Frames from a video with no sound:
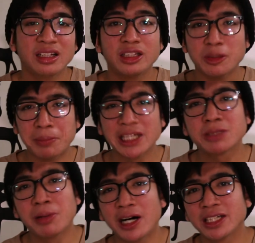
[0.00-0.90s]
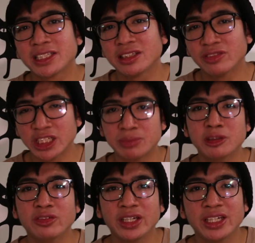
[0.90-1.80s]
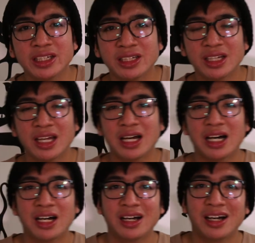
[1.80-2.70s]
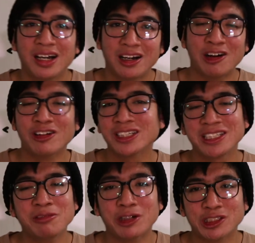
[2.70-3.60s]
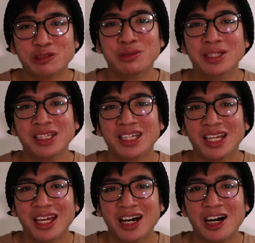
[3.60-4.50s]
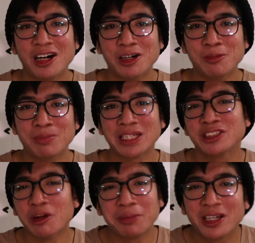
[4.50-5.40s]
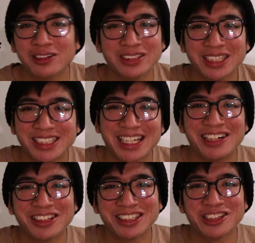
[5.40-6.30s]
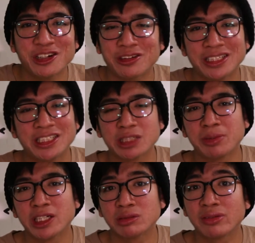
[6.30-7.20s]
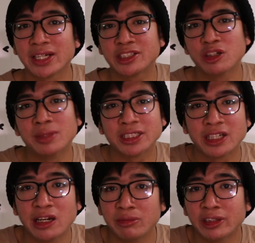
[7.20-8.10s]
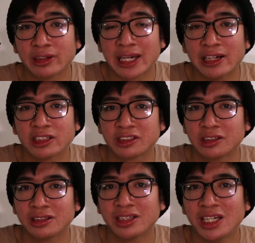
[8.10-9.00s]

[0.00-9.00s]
The best parts of this movie are honestly Wonder Woman. That's not because it's Gal Gadot, it's just because we've had so much time with her character.